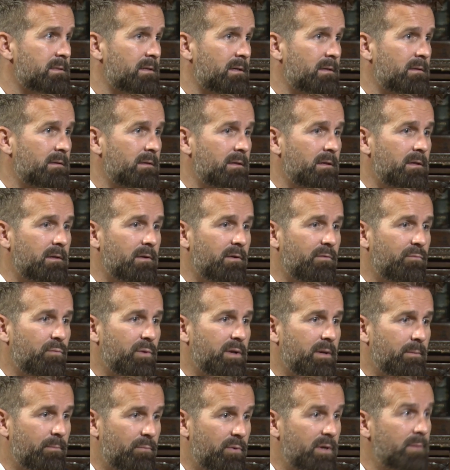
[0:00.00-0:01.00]
I think if we
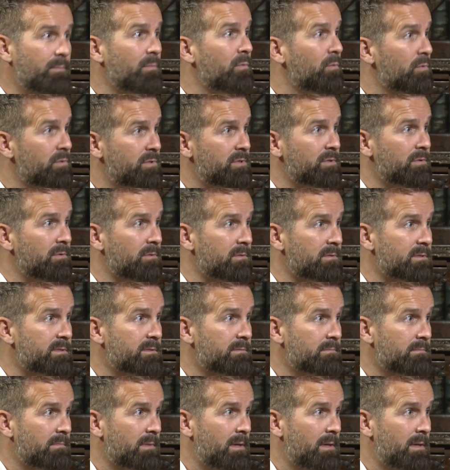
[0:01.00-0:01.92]
can bring more tools,